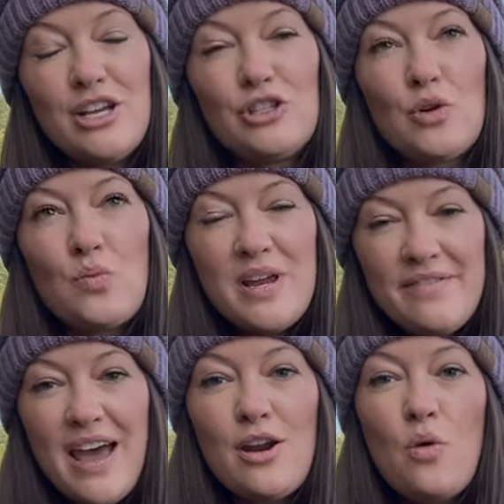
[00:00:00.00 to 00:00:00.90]
So we
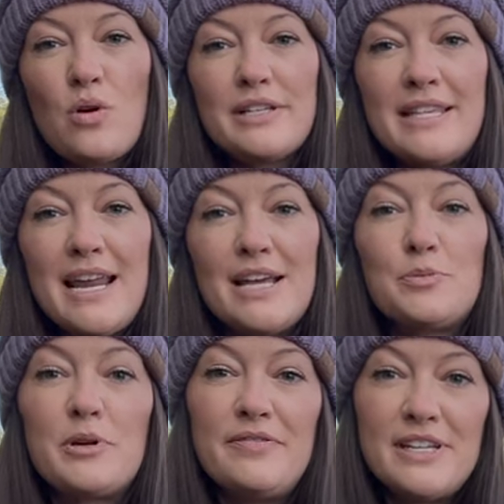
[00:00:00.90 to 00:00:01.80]
have had a horse that
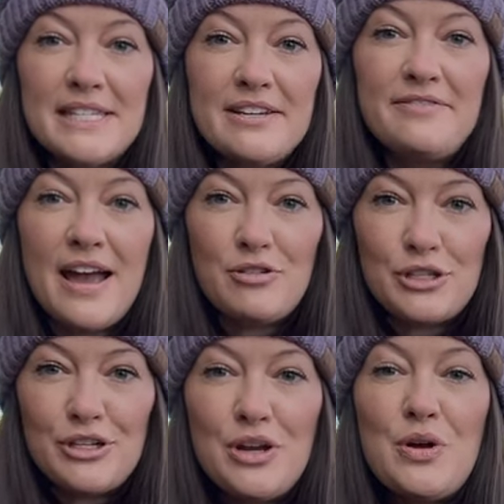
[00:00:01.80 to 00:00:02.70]
has previously
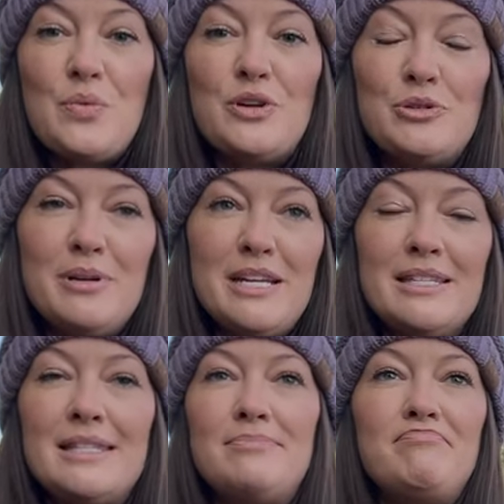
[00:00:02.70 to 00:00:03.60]
foundered, which
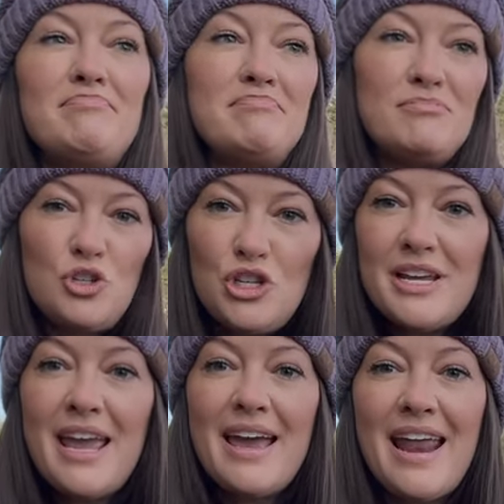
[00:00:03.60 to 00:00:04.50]
means she
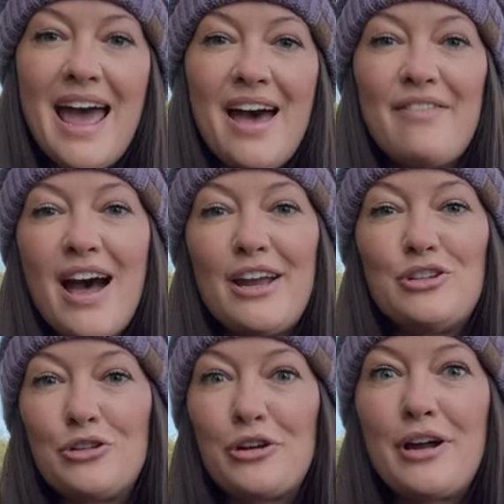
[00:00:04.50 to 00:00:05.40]
can't have high
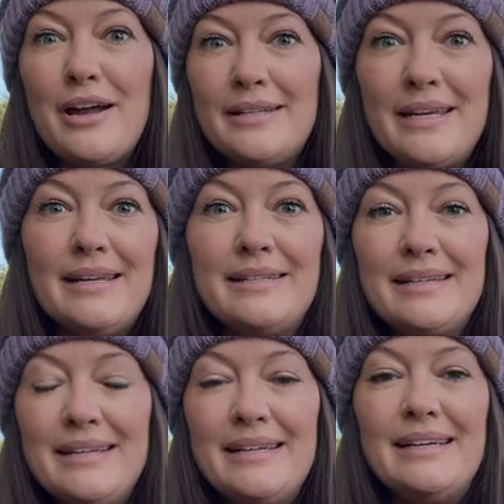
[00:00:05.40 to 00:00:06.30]
sugar content
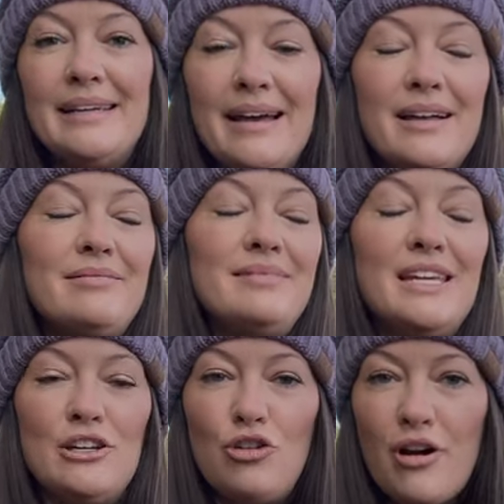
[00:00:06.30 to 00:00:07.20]
uh,
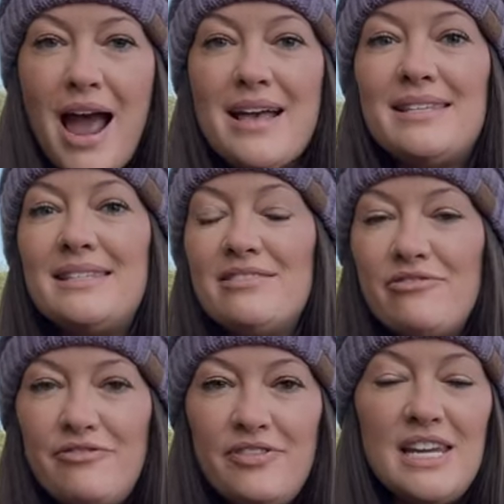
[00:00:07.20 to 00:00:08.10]
in grass,
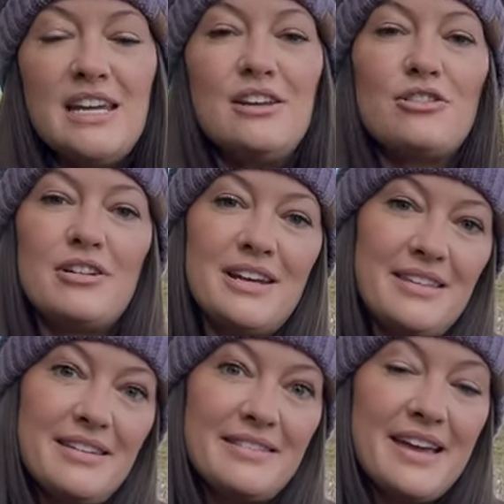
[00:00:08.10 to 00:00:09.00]
in feed, or
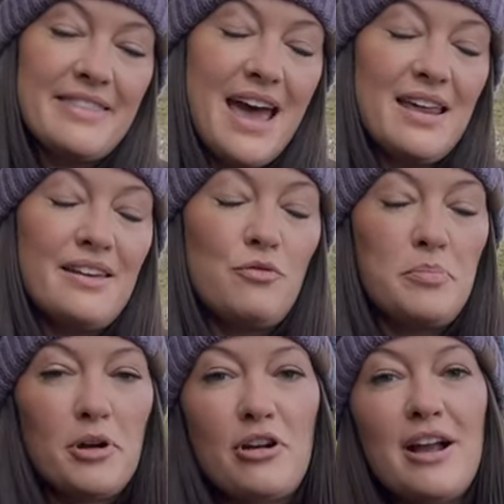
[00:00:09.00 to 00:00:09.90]
anything like that. If we
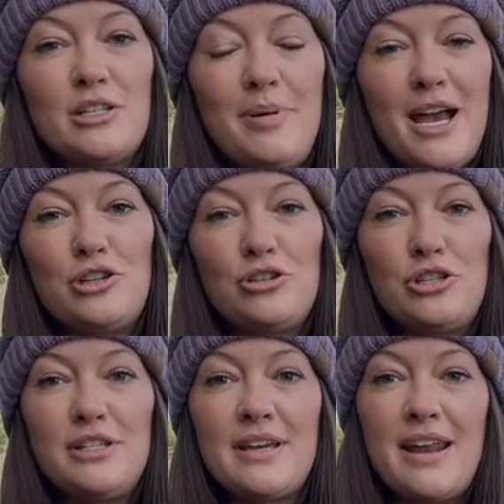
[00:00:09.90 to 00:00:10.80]
put her out to pasture,
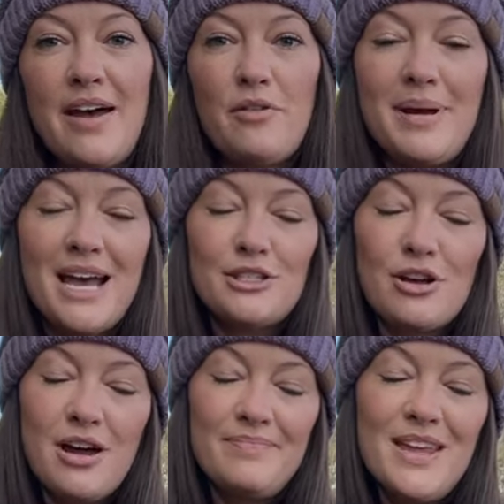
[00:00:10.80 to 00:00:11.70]
she's got to have a mask
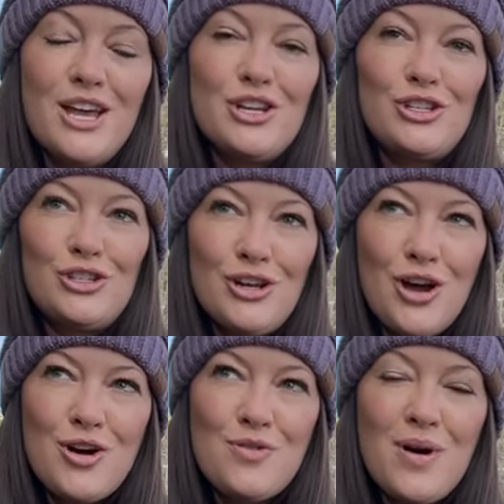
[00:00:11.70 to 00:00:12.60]
on.
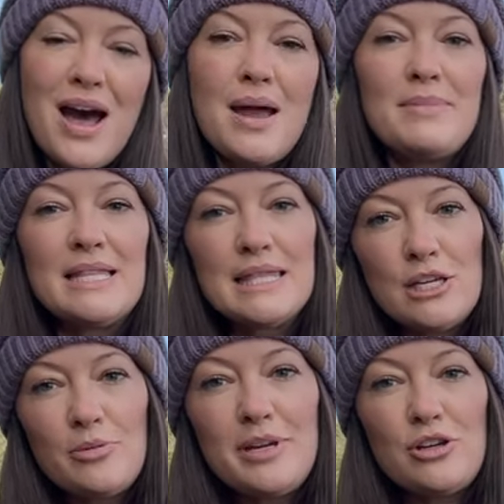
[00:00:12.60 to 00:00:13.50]
So I'm a
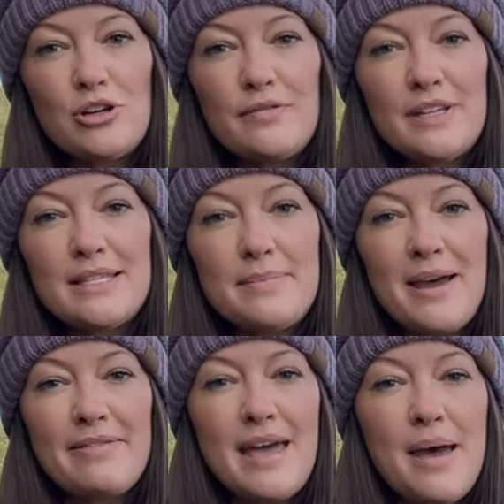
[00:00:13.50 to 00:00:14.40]
little bit nervous
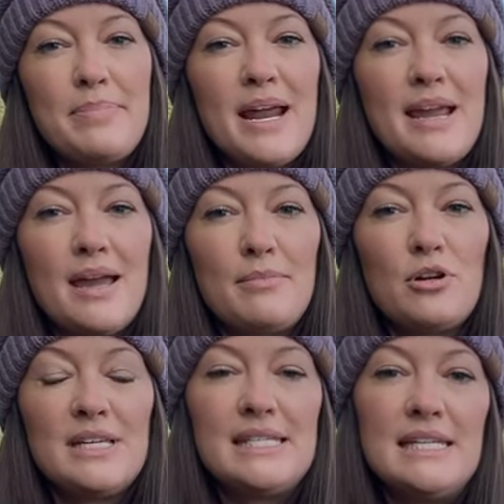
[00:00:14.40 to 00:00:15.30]
about that, but I am
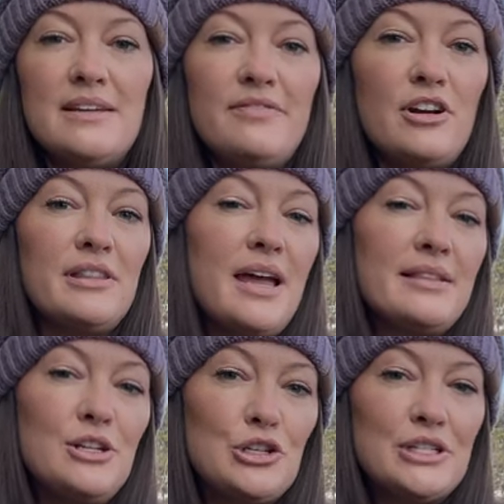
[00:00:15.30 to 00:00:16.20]
going to seed it very
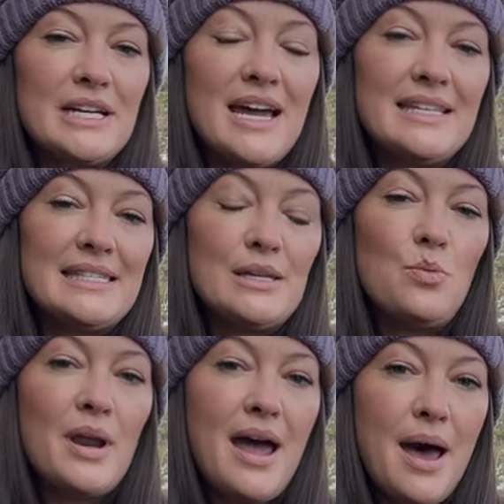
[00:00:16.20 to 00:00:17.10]
lightly just to kind of see
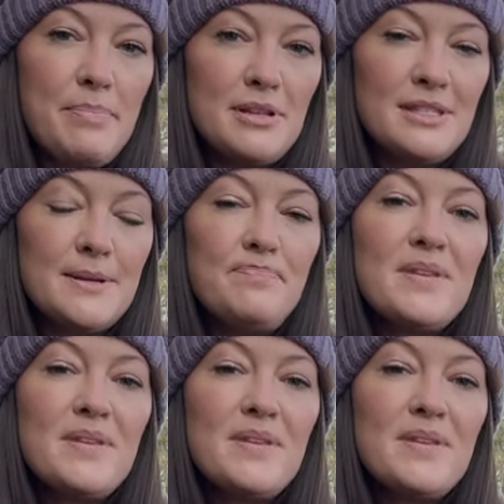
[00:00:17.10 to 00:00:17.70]
what happens.